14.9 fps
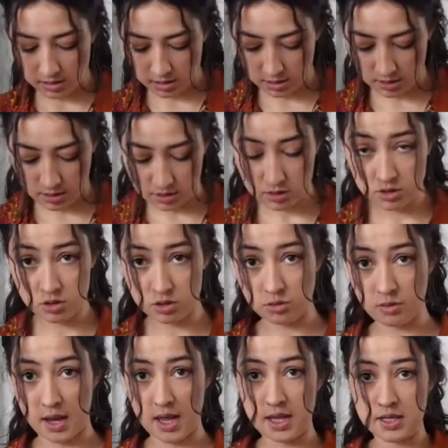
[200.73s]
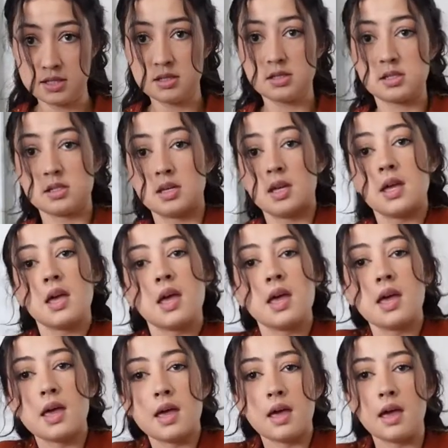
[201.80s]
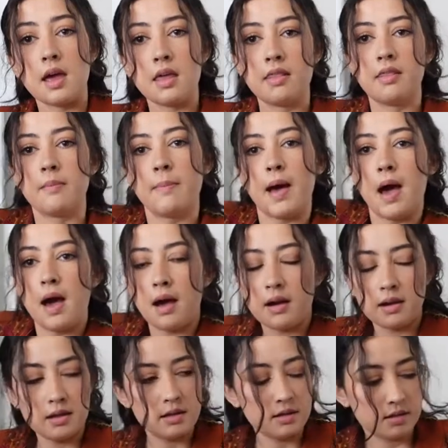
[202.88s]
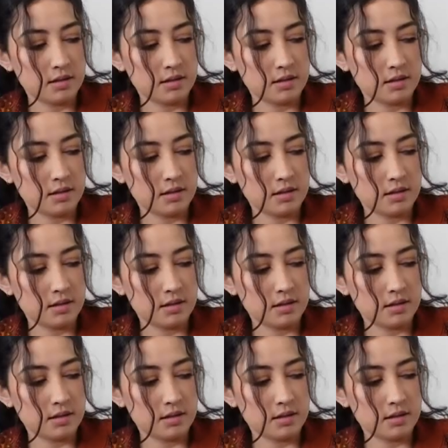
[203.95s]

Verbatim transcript: the two ends in the back.